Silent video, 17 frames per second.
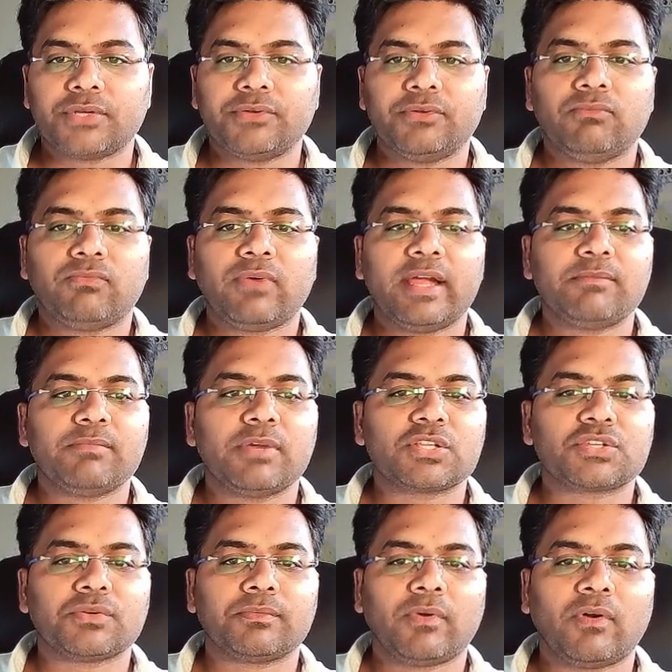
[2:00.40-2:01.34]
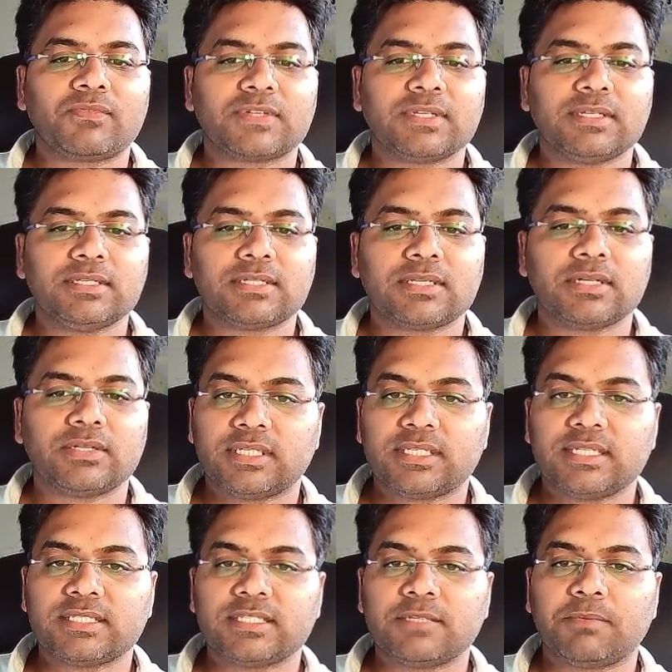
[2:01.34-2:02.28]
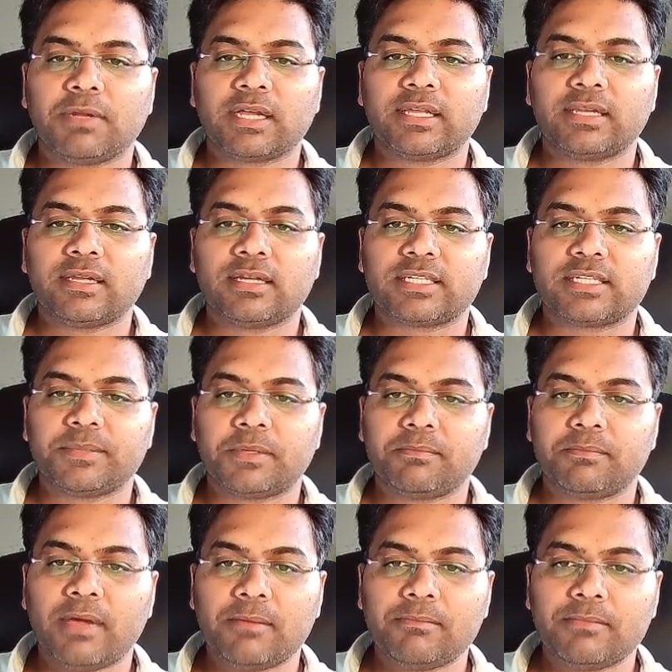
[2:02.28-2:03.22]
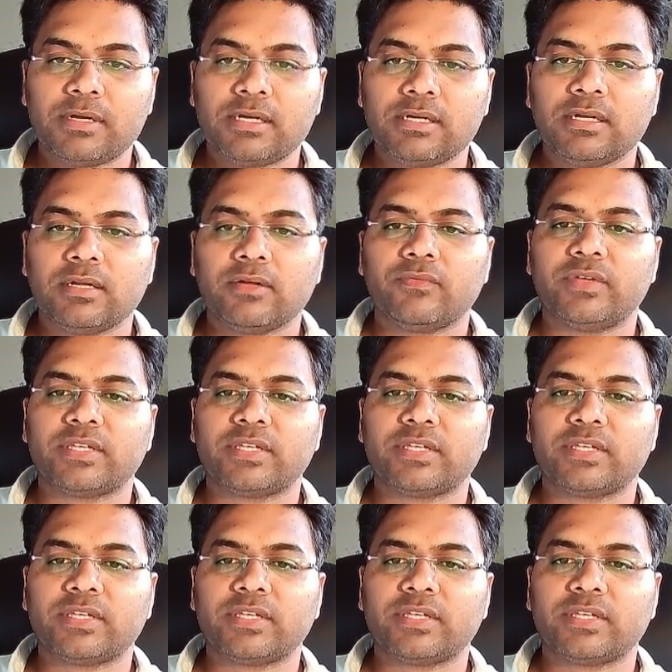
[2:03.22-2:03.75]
So you'll find a bunch of options. This is the plugin Ultimate Member,